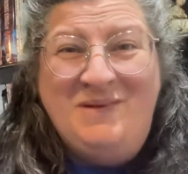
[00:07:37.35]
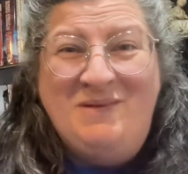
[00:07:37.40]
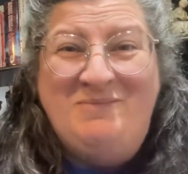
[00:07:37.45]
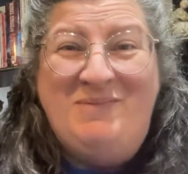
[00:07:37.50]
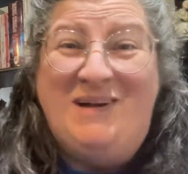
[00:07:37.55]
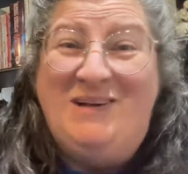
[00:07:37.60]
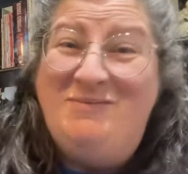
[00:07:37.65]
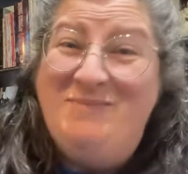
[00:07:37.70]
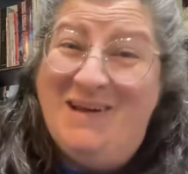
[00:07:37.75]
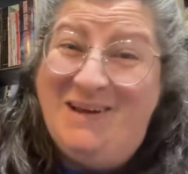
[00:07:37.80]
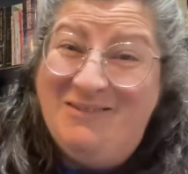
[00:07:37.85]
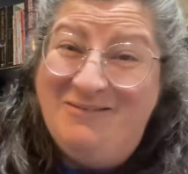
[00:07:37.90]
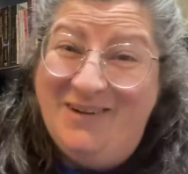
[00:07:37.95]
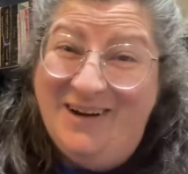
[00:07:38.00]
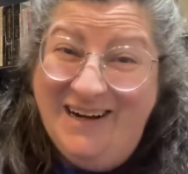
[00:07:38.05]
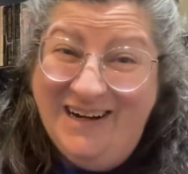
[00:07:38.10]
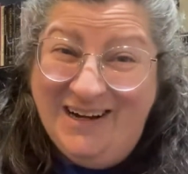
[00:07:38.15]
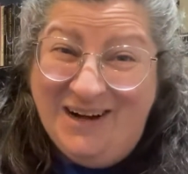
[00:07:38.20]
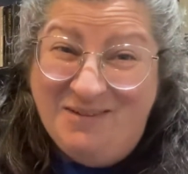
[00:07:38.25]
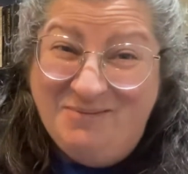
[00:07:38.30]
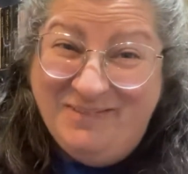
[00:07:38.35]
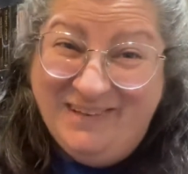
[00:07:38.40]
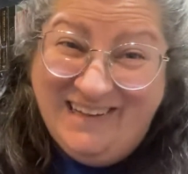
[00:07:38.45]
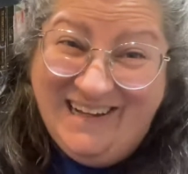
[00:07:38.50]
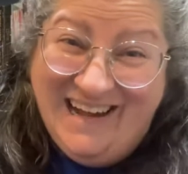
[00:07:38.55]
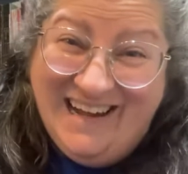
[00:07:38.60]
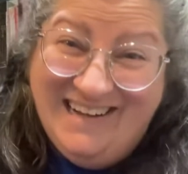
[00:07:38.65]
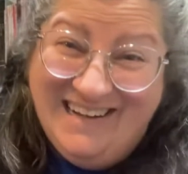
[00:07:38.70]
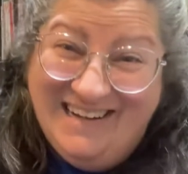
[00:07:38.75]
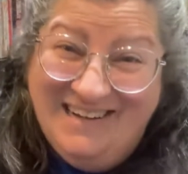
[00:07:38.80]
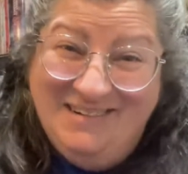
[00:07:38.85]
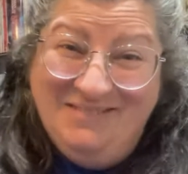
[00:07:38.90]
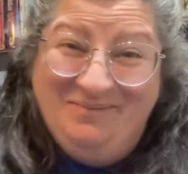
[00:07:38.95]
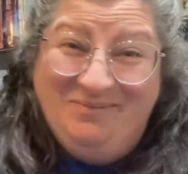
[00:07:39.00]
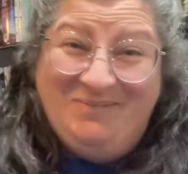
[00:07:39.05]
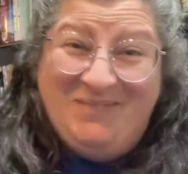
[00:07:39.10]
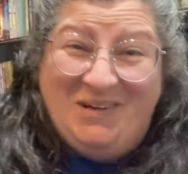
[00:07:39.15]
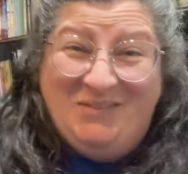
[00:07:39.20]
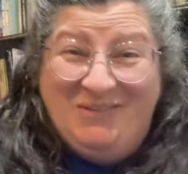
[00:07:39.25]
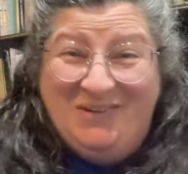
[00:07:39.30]
But to make it very complicated,
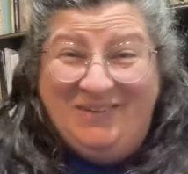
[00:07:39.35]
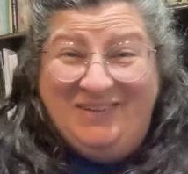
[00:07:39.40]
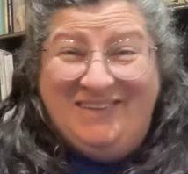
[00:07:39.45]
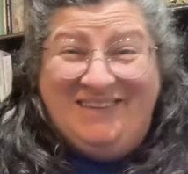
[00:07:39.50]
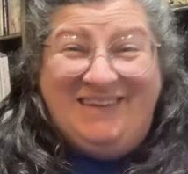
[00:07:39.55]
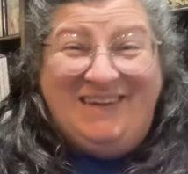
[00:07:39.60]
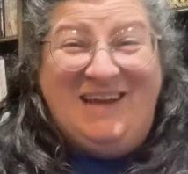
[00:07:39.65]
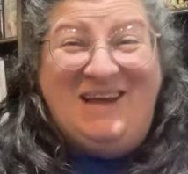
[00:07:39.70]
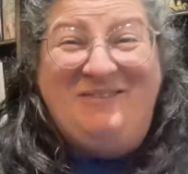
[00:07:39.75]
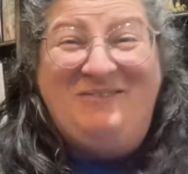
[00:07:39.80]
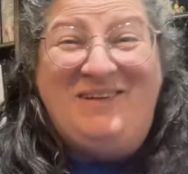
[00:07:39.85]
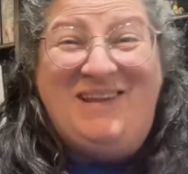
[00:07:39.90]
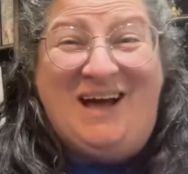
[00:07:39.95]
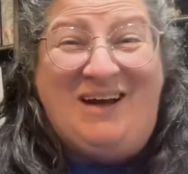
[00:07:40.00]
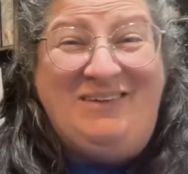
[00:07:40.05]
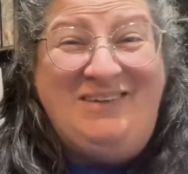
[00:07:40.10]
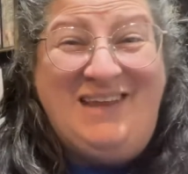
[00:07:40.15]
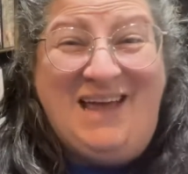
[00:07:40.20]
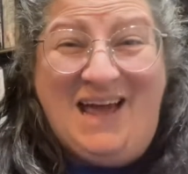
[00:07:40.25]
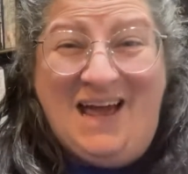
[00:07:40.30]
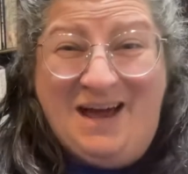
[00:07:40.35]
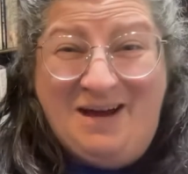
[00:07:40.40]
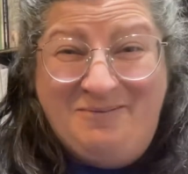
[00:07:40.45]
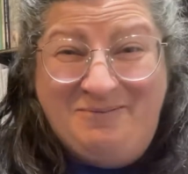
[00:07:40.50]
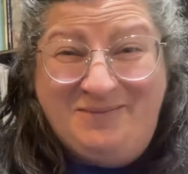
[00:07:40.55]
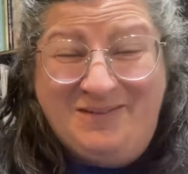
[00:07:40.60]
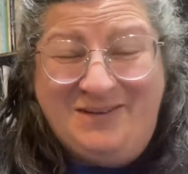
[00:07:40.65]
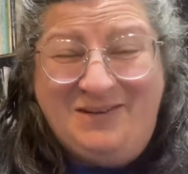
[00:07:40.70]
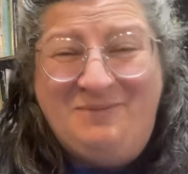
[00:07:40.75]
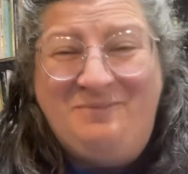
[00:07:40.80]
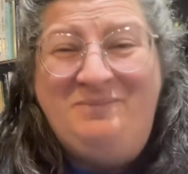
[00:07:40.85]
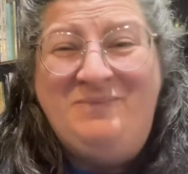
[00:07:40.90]
we'll sing it without the M's.